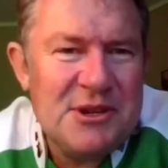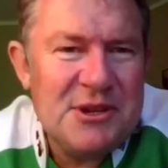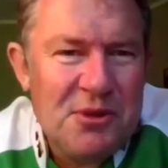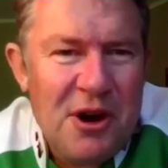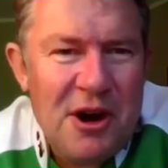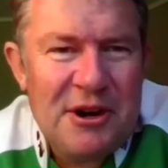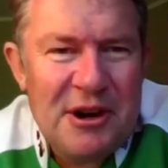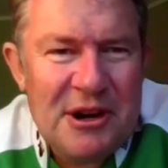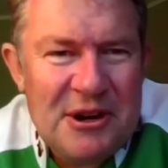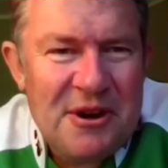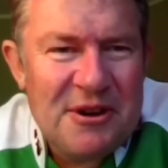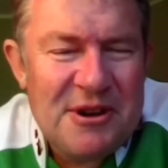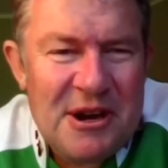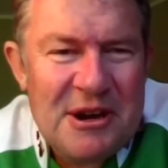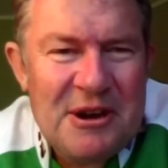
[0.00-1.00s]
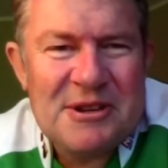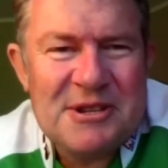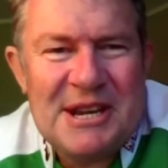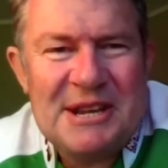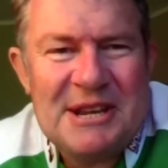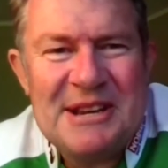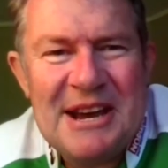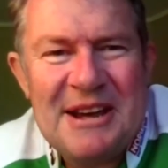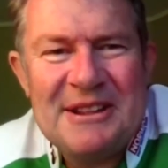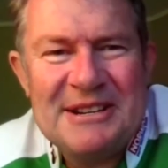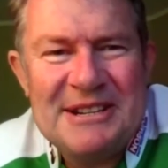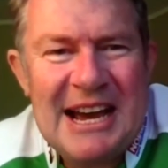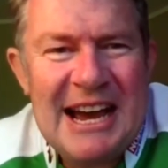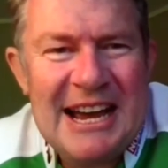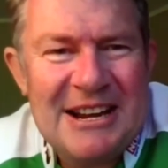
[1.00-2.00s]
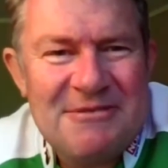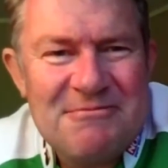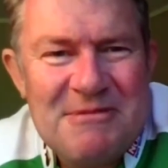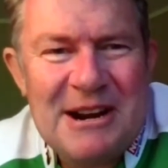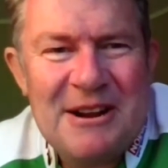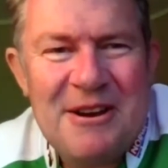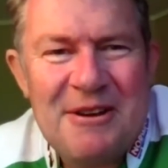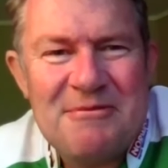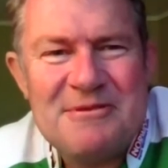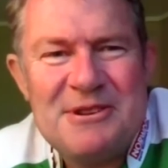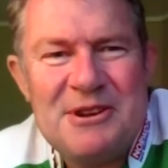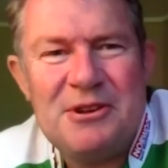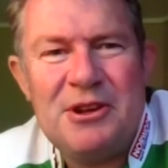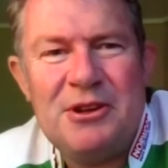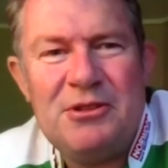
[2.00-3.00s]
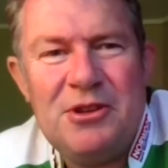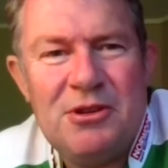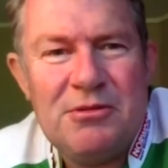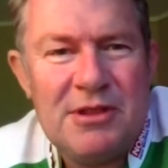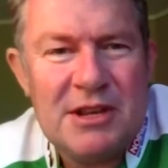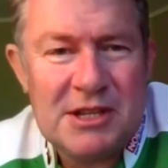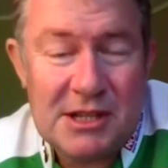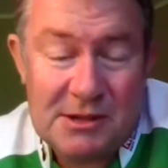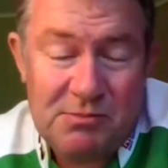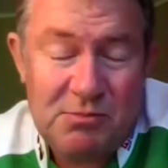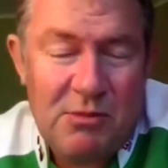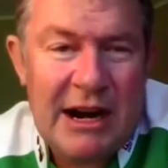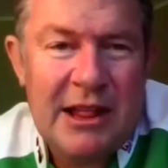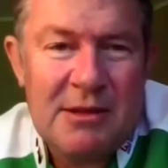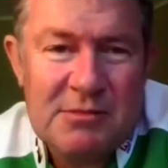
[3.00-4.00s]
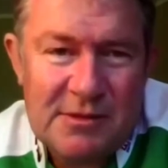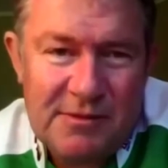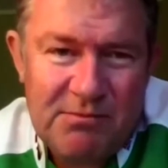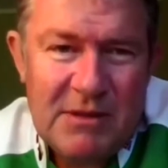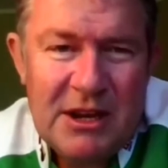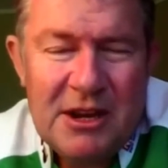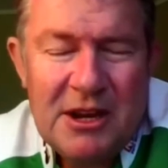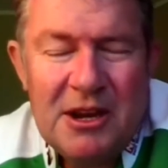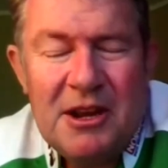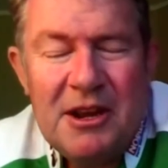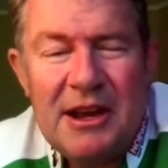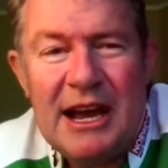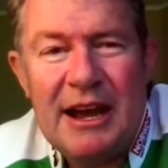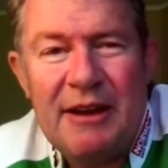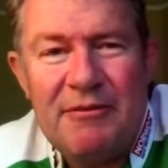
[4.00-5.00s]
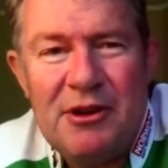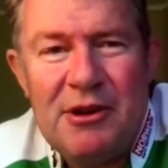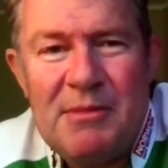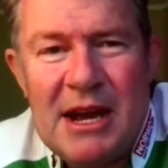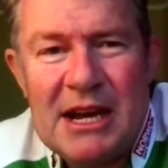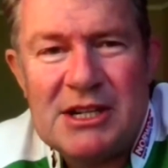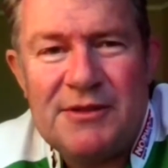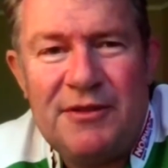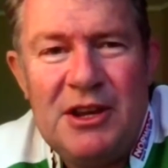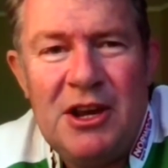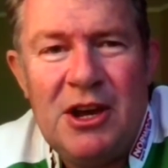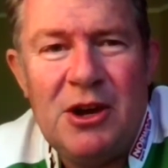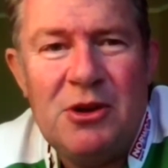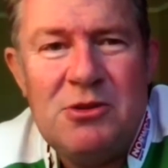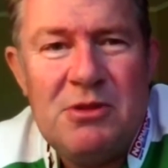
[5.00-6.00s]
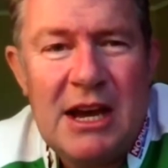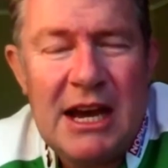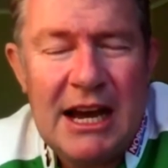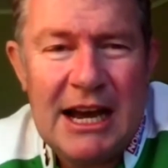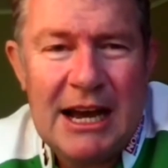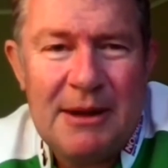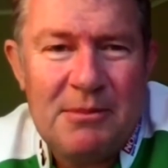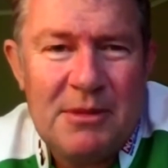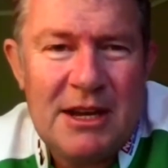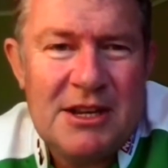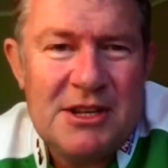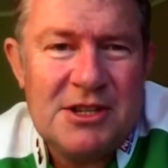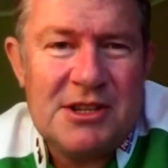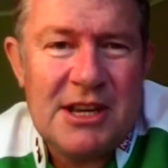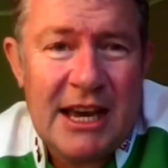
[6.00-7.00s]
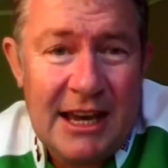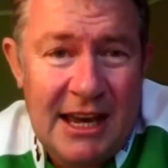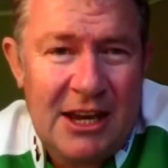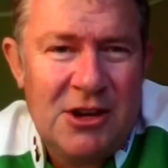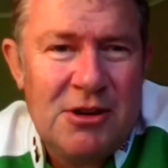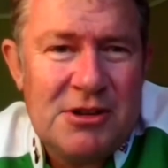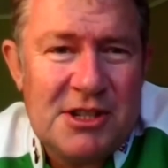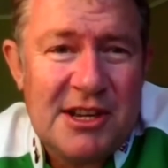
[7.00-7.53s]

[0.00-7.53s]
Rod. I got sent the other day, and this is one of them's very much for you, is get used to